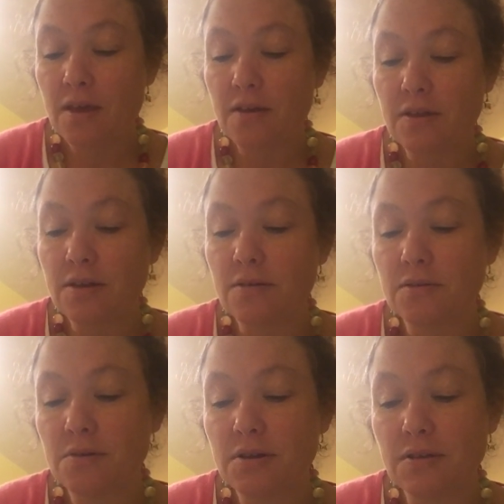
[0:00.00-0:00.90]
And the
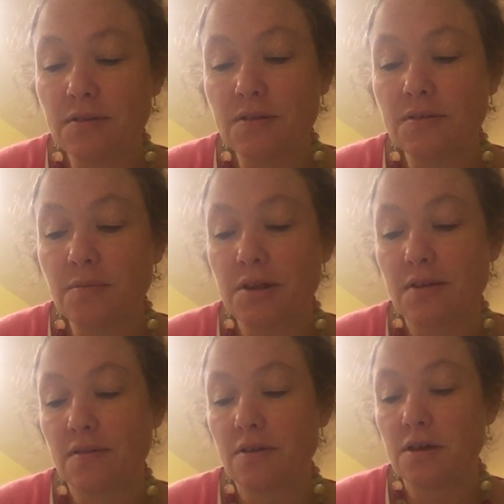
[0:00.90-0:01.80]
last one is the double
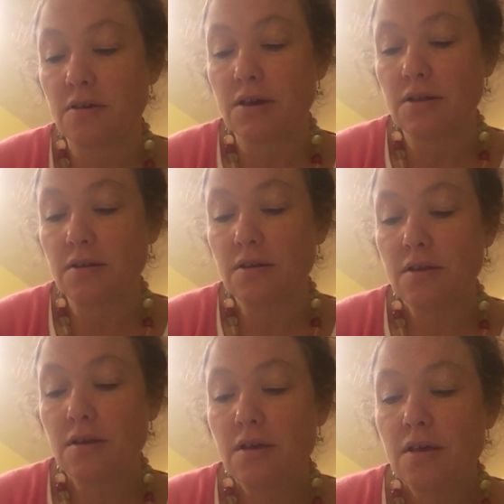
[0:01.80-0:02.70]
SION,
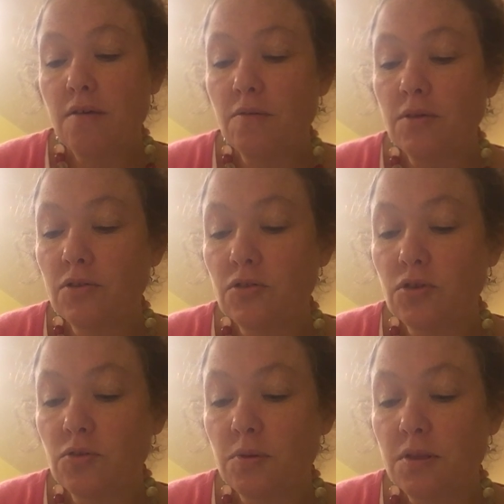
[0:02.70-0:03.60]
which is
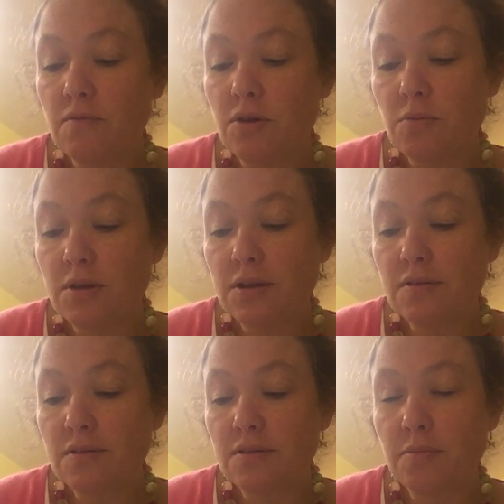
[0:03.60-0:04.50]
used when the root word
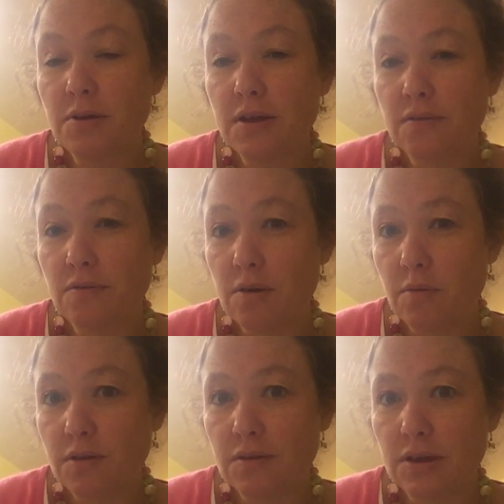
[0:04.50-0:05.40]
ends in double S or
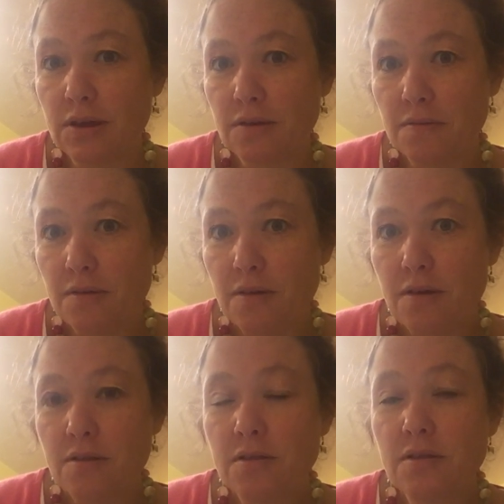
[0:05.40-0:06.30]
MIT.
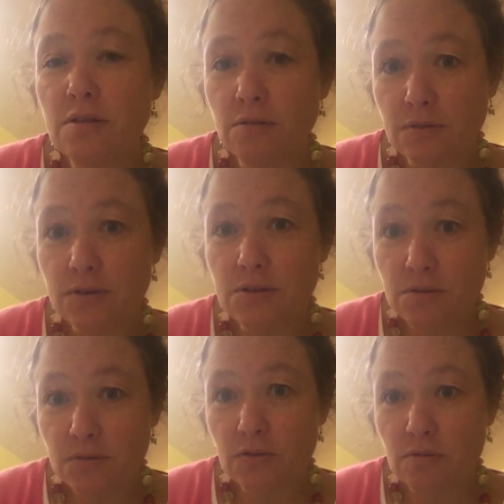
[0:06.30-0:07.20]
Lots and
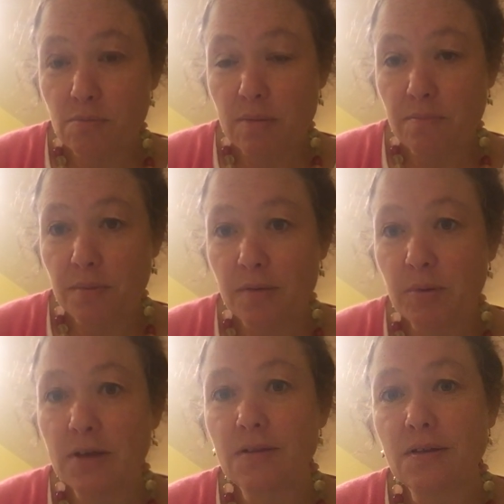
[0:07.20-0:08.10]
lots to remember.
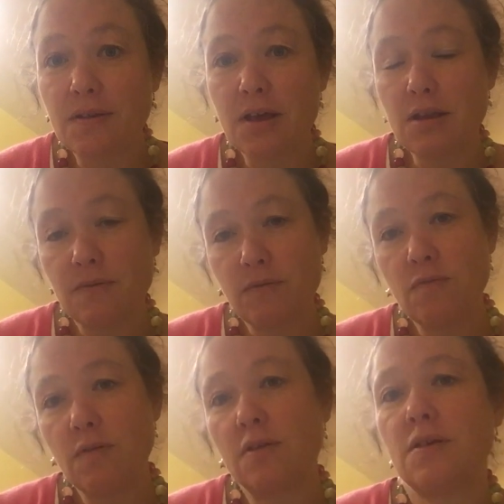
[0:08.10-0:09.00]
But as I said, if you're
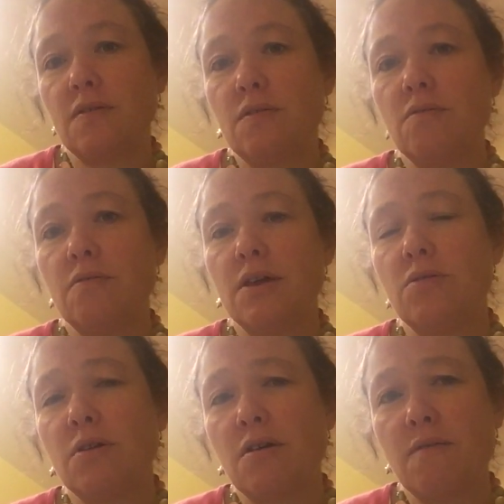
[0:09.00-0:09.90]
writing a story and
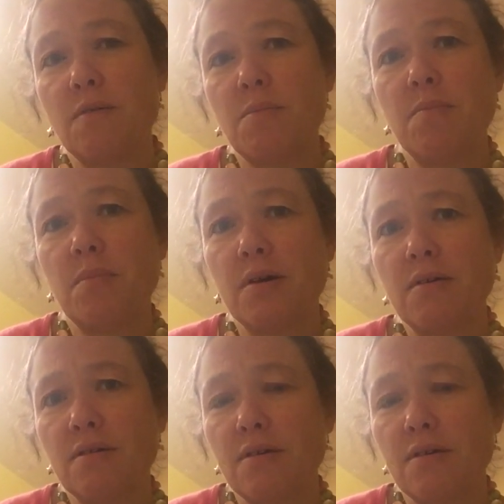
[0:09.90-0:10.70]
you can't remember,